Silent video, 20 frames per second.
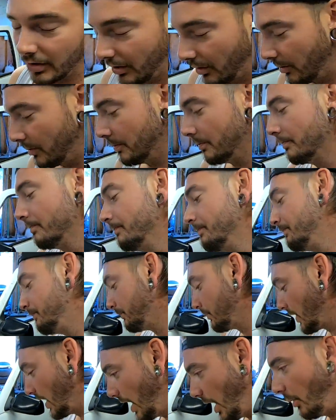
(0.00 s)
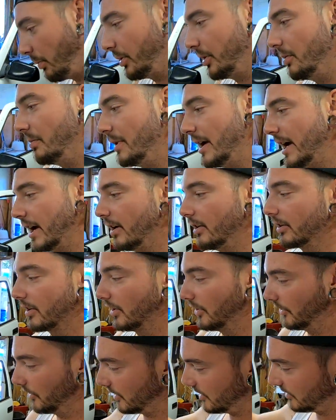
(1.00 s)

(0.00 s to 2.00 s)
with him, helping him out because